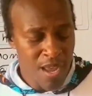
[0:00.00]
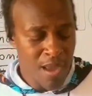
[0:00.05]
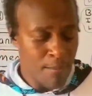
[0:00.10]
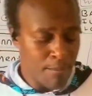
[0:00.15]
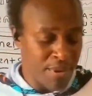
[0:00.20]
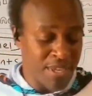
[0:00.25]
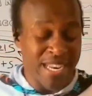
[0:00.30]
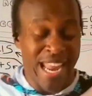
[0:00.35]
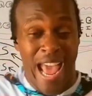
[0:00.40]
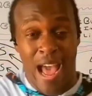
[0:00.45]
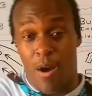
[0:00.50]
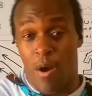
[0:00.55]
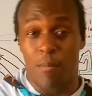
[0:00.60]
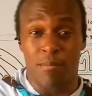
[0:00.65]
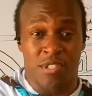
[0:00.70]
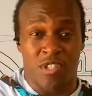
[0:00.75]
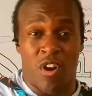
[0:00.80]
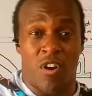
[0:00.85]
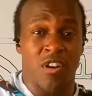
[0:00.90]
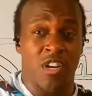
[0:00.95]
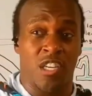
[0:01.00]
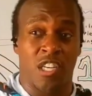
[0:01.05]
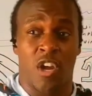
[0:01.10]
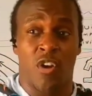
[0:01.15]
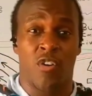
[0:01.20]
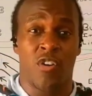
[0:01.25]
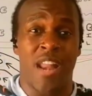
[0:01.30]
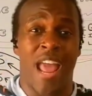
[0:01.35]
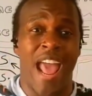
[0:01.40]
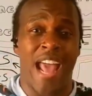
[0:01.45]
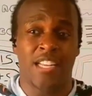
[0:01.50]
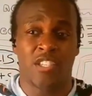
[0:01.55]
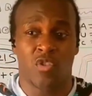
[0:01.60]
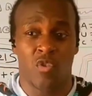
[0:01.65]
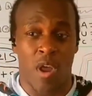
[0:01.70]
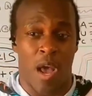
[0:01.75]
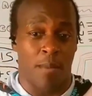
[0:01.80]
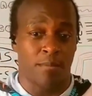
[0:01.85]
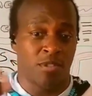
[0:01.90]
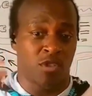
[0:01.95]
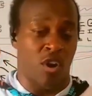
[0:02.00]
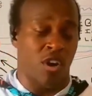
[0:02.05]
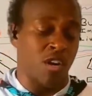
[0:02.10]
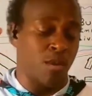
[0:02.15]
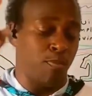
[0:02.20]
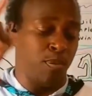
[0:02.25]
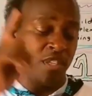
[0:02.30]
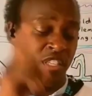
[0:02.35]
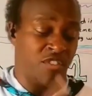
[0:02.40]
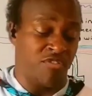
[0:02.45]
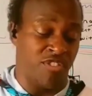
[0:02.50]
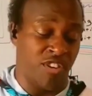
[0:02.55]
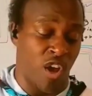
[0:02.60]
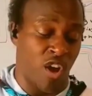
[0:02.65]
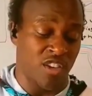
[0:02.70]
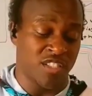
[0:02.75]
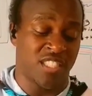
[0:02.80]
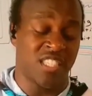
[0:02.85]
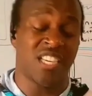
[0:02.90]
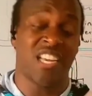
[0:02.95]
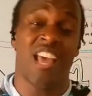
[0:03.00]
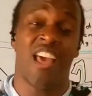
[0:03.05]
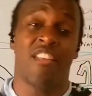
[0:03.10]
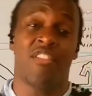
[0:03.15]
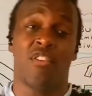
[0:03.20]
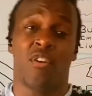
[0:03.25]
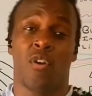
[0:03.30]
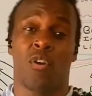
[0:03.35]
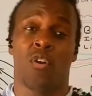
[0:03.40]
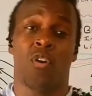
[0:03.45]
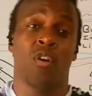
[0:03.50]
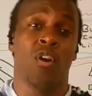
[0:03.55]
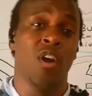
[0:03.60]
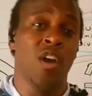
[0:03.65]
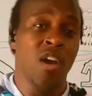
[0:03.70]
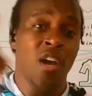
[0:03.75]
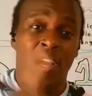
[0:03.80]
But now I'm starting to learn that. So now I'm starting to put the floss together,